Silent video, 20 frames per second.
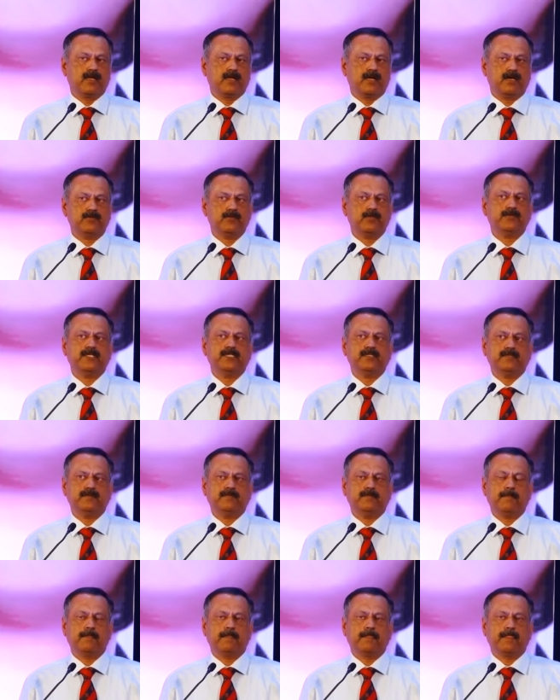However,
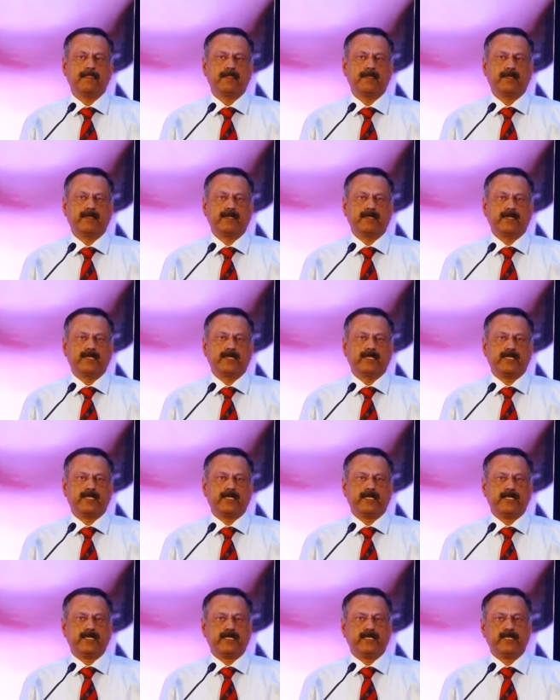
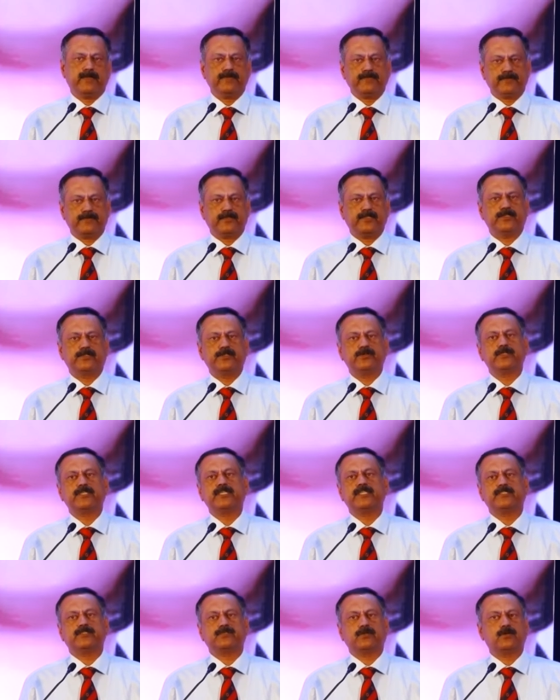if the
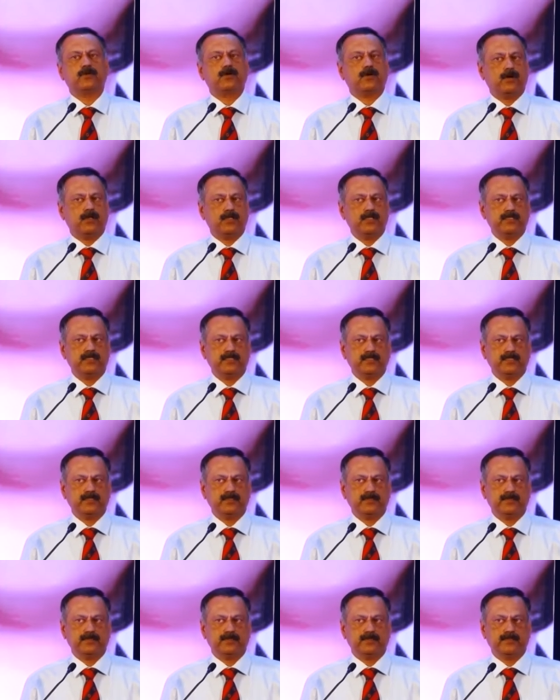duty so
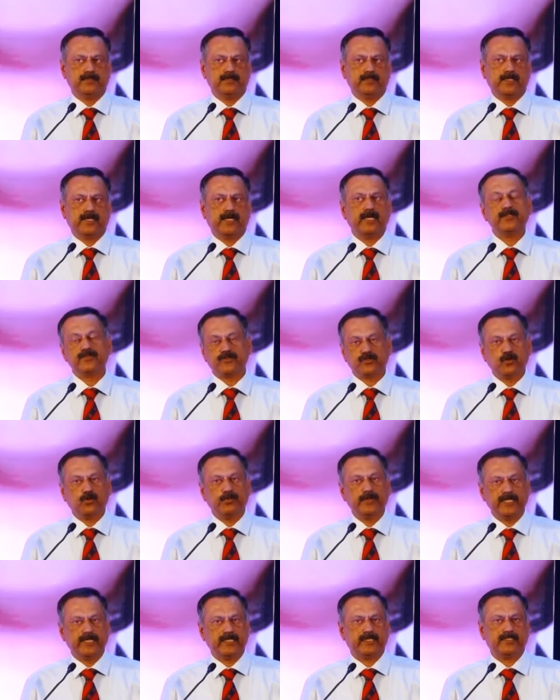calls, so
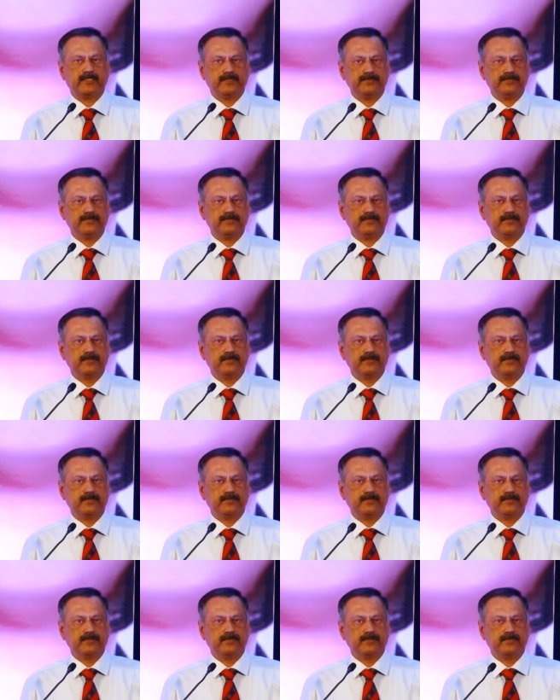be it.